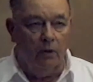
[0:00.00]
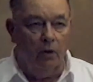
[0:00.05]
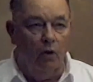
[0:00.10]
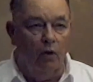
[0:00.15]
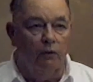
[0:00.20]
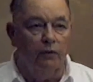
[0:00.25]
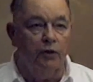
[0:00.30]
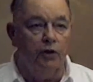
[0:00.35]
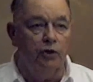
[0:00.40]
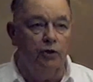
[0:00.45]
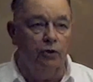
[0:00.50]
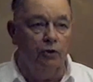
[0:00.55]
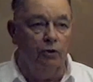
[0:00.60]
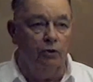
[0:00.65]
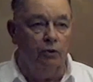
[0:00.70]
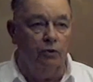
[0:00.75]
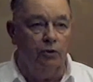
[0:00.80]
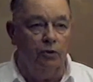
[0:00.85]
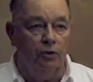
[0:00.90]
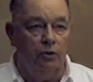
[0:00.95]

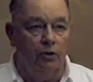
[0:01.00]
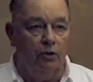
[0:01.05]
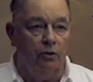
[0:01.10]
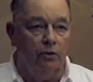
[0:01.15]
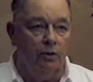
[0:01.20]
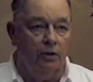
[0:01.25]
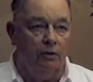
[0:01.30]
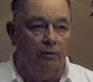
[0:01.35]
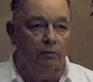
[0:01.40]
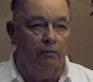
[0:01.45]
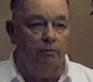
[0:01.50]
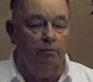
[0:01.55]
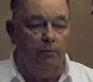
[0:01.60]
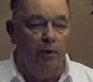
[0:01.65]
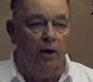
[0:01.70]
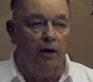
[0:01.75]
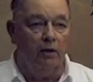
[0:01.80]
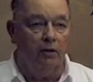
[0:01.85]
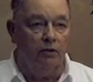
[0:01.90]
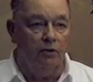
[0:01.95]
overshoes, that
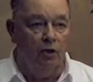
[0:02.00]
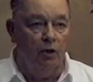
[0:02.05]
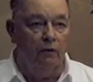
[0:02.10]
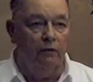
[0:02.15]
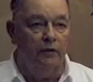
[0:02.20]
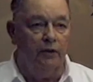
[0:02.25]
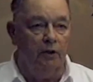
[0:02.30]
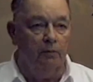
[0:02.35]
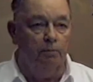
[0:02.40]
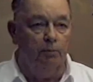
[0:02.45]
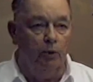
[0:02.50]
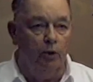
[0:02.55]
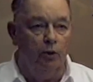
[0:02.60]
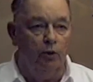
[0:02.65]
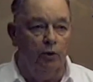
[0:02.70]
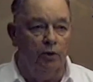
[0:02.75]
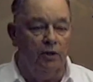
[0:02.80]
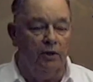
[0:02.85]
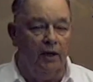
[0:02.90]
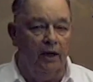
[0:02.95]
buckled over your
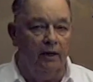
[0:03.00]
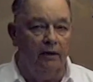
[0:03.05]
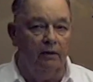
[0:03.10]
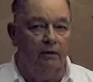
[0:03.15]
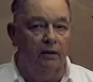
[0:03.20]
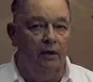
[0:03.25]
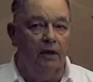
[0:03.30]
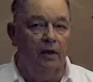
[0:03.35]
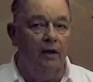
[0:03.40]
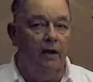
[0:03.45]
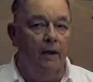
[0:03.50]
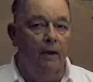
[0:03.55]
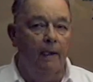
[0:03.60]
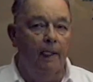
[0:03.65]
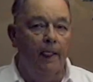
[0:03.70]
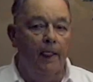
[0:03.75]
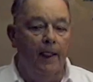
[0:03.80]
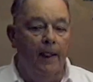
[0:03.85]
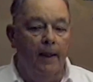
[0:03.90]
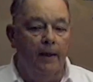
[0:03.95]
boots, and
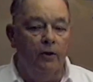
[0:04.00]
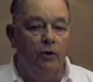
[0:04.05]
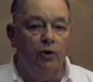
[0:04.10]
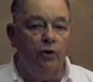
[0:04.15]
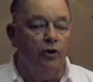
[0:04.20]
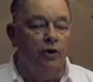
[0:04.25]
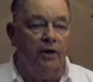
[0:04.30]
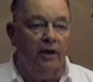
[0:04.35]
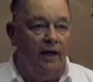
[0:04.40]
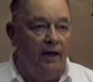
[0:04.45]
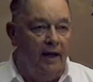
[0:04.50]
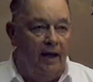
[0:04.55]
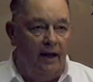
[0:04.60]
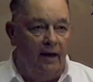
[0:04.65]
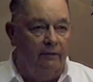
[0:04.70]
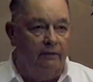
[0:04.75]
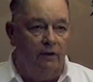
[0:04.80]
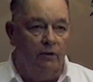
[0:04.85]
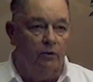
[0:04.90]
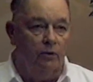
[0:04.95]
you couldn't get
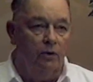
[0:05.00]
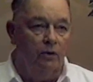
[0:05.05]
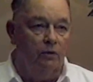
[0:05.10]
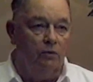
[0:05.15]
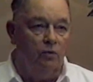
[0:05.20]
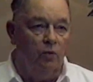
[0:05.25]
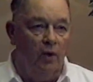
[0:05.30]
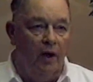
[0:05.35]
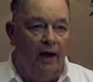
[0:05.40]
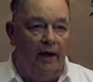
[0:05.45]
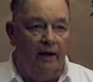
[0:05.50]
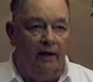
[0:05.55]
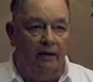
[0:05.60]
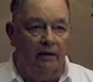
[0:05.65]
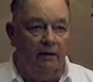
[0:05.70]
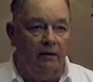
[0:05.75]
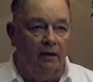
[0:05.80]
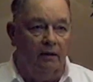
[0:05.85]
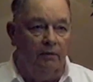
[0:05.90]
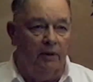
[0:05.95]
out of your own way.
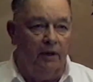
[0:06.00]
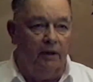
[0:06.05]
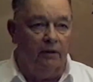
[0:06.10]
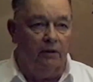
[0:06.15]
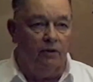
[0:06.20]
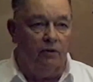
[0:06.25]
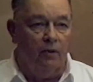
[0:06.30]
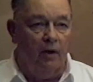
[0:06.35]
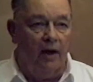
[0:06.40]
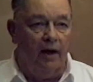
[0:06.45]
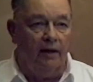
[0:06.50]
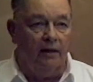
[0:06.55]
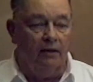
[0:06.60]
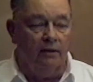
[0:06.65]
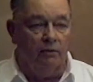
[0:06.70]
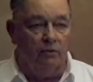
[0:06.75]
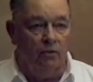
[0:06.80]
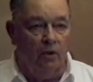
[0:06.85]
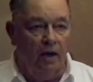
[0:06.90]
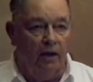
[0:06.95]
I mean, trying
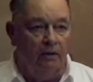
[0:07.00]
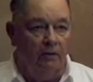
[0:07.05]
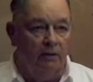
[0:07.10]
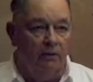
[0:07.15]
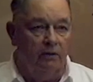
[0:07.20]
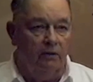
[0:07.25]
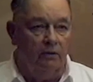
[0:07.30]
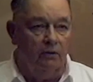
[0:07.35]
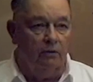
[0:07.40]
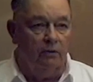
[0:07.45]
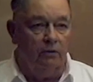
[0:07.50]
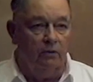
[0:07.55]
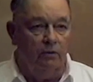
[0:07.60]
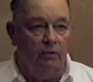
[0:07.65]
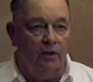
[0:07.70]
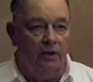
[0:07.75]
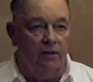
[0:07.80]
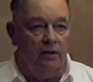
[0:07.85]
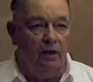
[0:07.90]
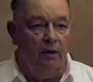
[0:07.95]
to run
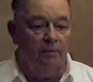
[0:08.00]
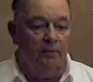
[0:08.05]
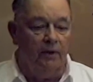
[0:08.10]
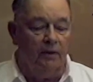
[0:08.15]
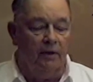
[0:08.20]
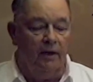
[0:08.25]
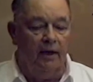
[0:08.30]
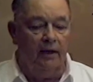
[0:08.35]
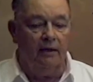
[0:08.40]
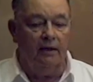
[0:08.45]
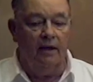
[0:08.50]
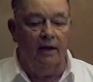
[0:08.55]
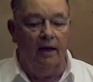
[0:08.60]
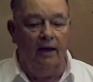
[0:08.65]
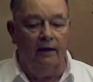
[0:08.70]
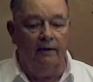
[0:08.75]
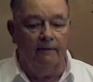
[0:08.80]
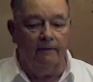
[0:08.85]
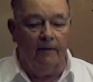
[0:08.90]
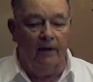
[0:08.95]
with something like
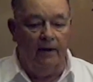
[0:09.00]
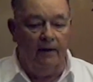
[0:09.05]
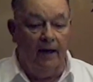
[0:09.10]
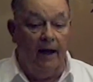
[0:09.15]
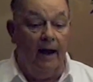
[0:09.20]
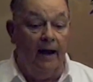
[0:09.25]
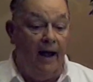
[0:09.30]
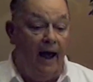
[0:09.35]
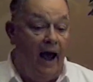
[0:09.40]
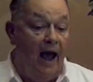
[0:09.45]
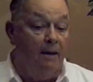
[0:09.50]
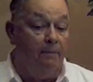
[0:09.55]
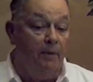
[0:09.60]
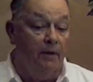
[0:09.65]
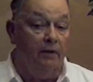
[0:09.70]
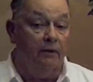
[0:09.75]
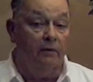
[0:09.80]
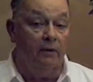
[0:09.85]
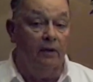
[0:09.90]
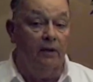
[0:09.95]
that. And that
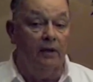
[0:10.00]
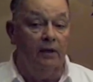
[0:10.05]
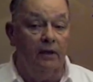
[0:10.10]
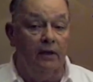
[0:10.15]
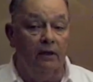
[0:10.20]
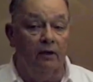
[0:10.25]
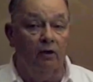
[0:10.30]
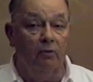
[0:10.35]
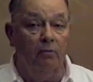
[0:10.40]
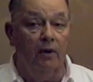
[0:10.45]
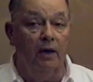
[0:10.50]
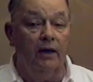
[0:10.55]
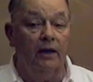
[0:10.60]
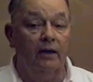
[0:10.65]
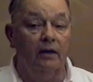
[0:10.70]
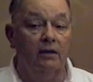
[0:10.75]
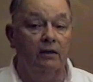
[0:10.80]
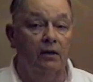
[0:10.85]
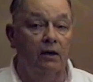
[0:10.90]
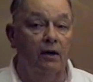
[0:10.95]
happened,
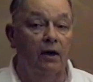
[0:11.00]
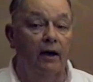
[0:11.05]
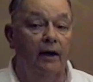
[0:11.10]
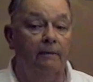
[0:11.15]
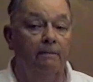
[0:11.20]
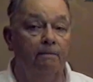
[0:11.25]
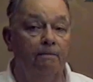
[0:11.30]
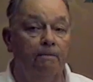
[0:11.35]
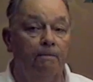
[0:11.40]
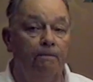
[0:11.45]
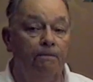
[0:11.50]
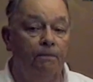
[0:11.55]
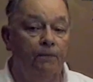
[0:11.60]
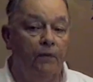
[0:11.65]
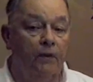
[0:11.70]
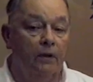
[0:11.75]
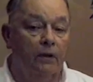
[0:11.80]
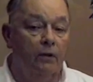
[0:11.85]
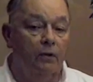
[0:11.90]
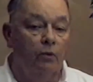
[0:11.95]
many a time
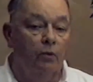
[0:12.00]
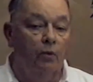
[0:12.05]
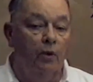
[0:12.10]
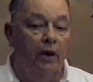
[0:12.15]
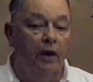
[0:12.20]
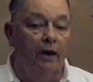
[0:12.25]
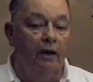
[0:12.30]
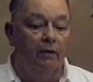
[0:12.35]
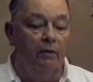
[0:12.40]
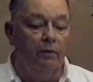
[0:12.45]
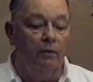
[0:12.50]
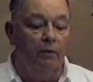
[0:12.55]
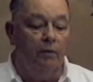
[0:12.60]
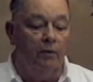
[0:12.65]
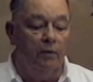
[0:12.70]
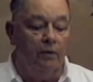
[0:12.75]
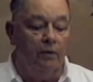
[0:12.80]
where